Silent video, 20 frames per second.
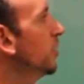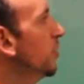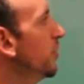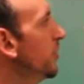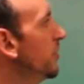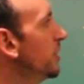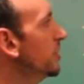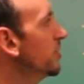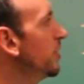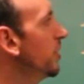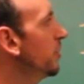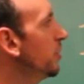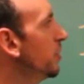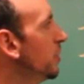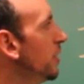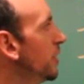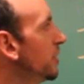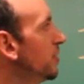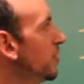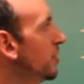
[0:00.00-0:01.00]
it with an example
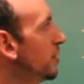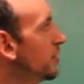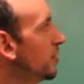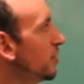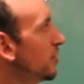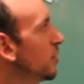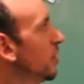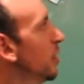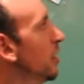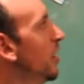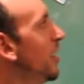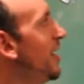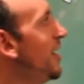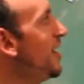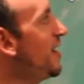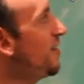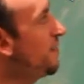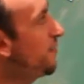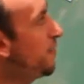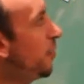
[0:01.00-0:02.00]
like this.
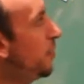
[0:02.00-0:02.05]
If